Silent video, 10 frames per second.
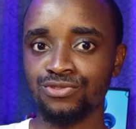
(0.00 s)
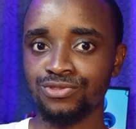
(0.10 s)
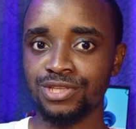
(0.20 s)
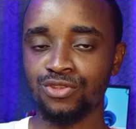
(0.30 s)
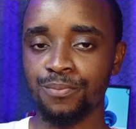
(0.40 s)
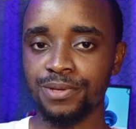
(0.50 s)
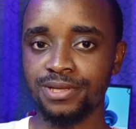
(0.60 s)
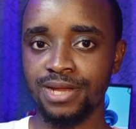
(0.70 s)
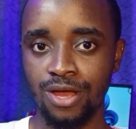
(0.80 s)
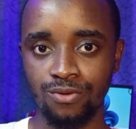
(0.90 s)
introduce the
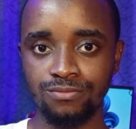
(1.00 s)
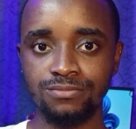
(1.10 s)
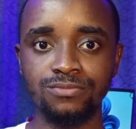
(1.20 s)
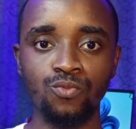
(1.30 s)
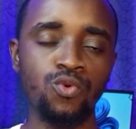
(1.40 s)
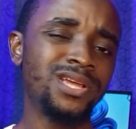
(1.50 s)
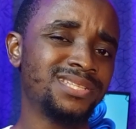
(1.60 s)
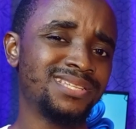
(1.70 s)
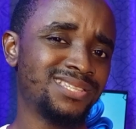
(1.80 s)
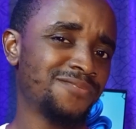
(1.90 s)
topic now. Who
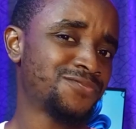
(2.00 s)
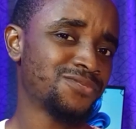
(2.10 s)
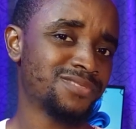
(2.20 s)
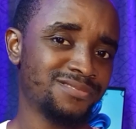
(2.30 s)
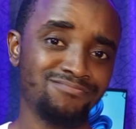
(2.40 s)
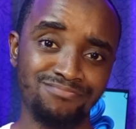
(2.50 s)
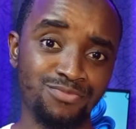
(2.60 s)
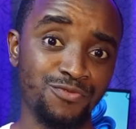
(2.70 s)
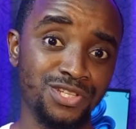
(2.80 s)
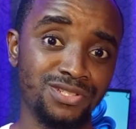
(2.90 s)
is a self-taught
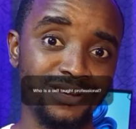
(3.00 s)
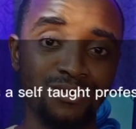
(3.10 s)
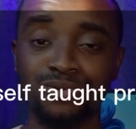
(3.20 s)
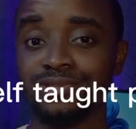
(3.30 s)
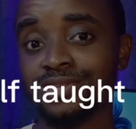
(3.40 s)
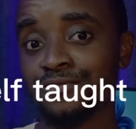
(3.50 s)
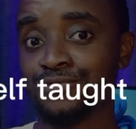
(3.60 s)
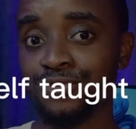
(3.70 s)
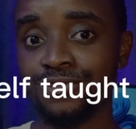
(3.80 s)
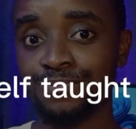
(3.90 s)
professional or
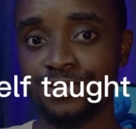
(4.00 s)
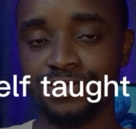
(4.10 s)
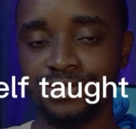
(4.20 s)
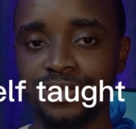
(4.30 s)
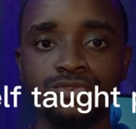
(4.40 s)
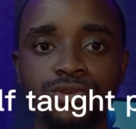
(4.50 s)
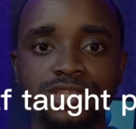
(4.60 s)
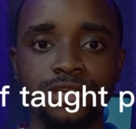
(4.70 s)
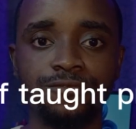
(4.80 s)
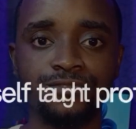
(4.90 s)
self-taught person? So a
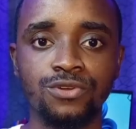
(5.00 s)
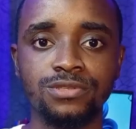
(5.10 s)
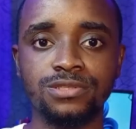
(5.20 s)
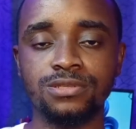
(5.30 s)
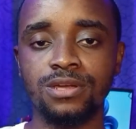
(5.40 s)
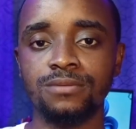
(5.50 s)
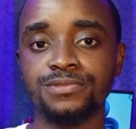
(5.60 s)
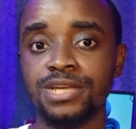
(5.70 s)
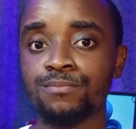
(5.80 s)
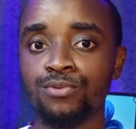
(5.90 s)
self-taught
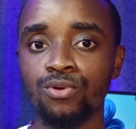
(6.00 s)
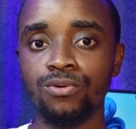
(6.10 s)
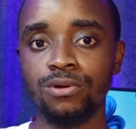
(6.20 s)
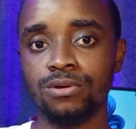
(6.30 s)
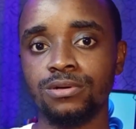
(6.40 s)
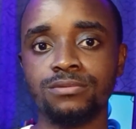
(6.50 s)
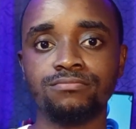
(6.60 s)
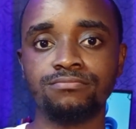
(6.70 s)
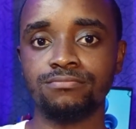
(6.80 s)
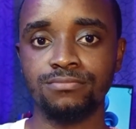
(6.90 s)
tech bro or